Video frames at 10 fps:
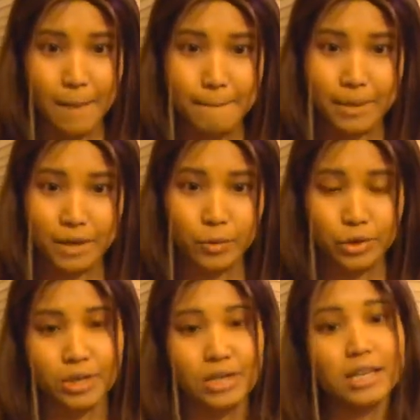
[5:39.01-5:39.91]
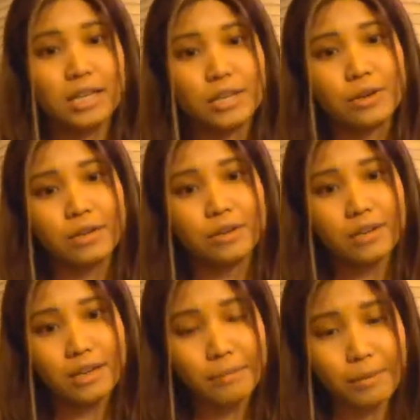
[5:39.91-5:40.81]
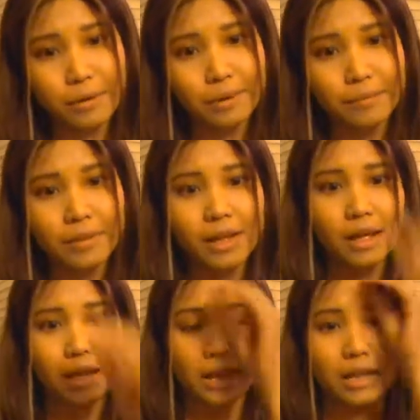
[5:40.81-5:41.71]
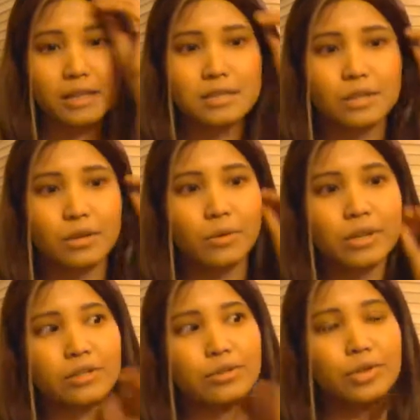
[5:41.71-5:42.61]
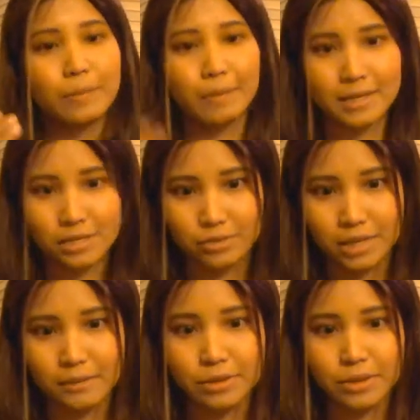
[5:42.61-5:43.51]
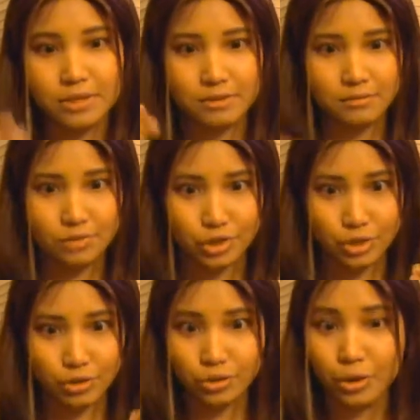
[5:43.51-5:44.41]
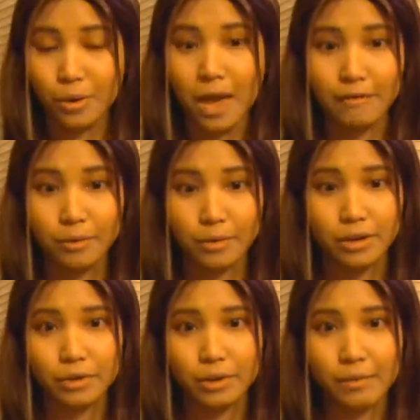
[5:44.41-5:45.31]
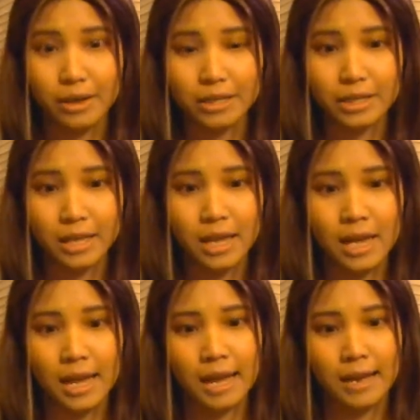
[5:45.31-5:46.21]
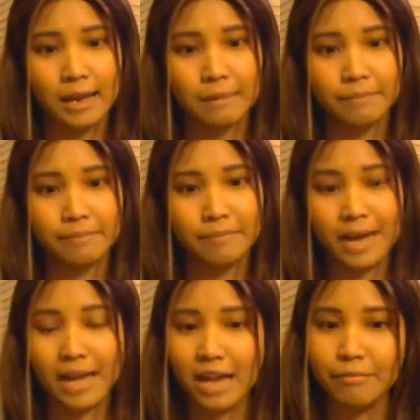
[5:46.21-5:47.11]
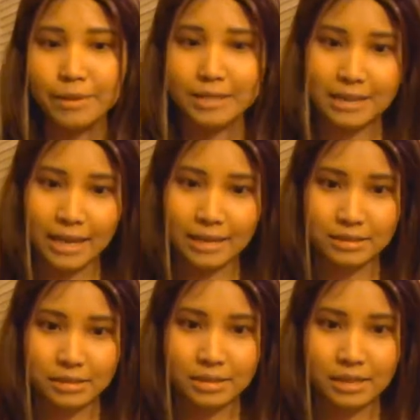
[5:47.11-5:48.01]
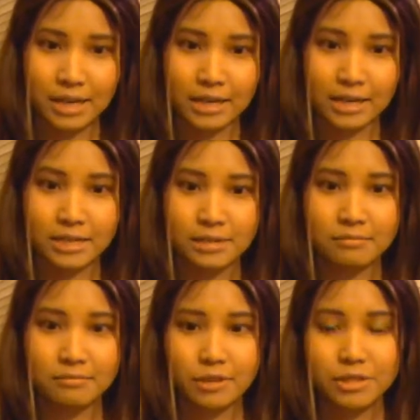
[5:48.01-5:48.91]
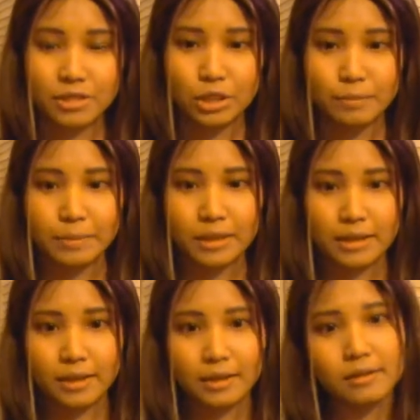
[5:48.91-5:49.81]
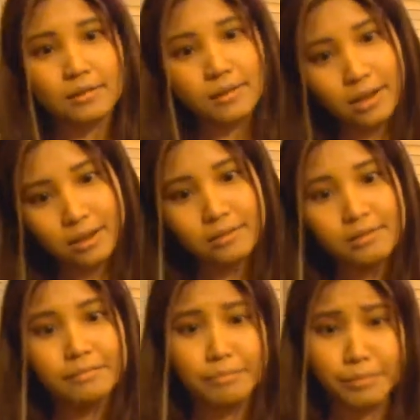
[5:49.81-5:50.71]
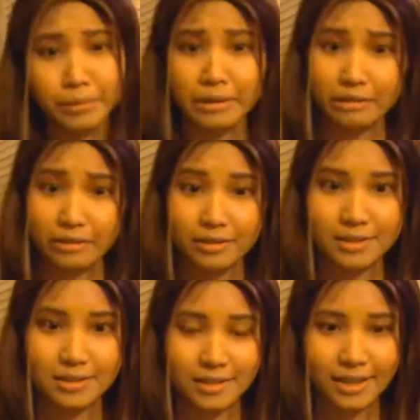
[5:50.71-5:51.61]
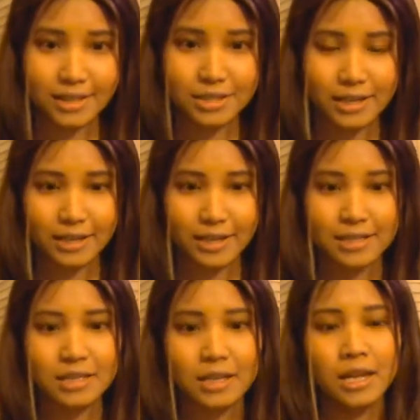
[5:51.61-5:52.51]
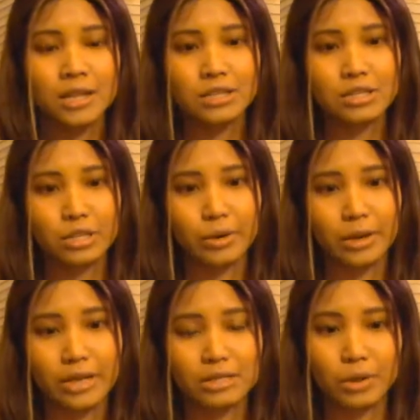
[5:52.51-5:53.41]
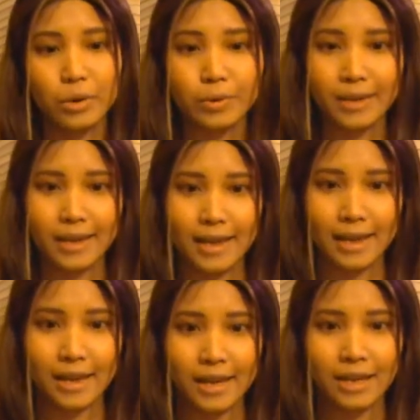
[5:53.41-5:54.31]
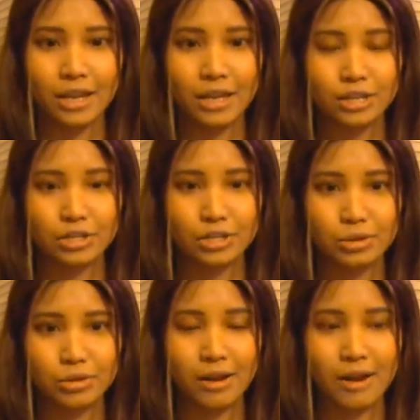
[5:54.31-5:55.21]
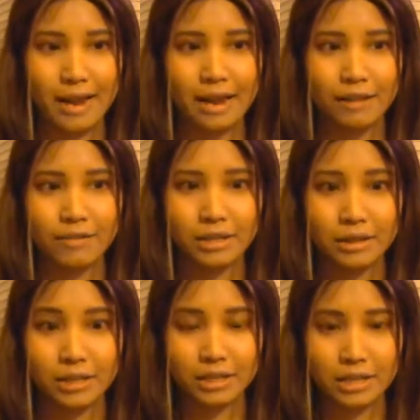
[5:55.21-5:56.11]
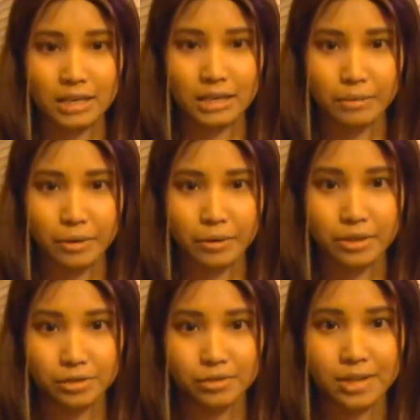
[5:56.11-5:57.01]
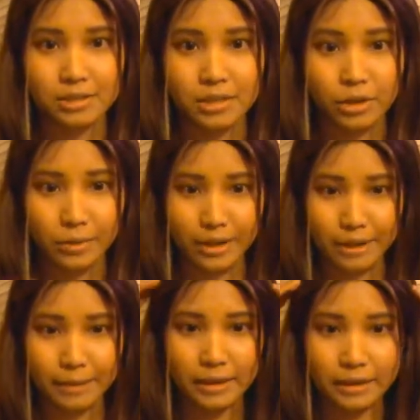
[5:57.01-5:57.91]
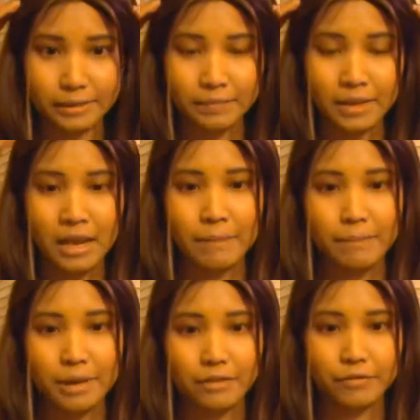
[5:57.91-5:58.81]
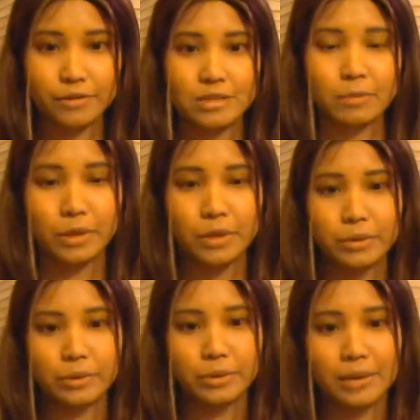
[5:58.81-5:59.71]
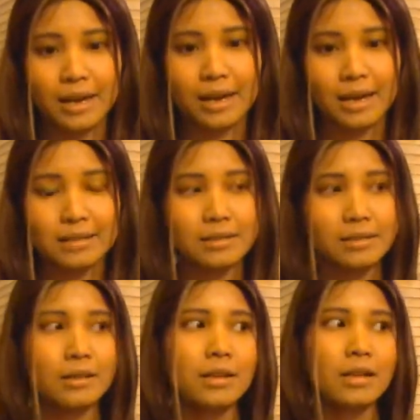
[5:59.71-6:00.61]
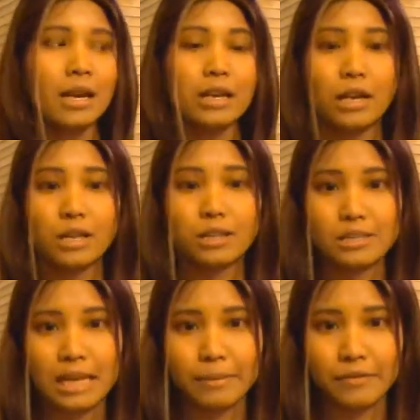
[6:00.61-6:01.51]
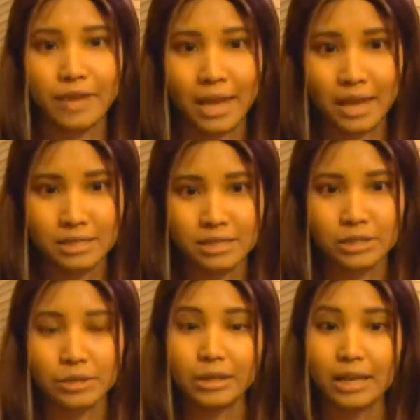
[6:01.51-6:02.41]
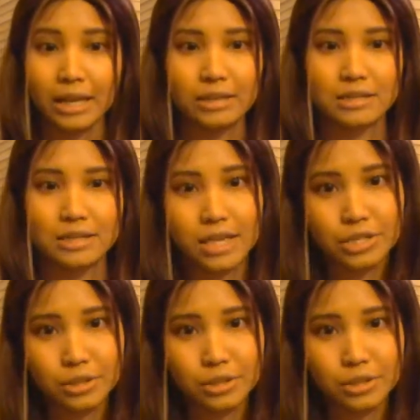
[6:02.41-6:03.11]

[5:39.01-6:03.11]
But when you're getting your chemo, it's going through your bloodstream, so it should go everywhere in your body. I have breast cancer, and it's considered to be a pretty early stage, I guess. So it's okay to not having the chemo, the drugs going up here. But for someone who has another type of cancer or the later stage,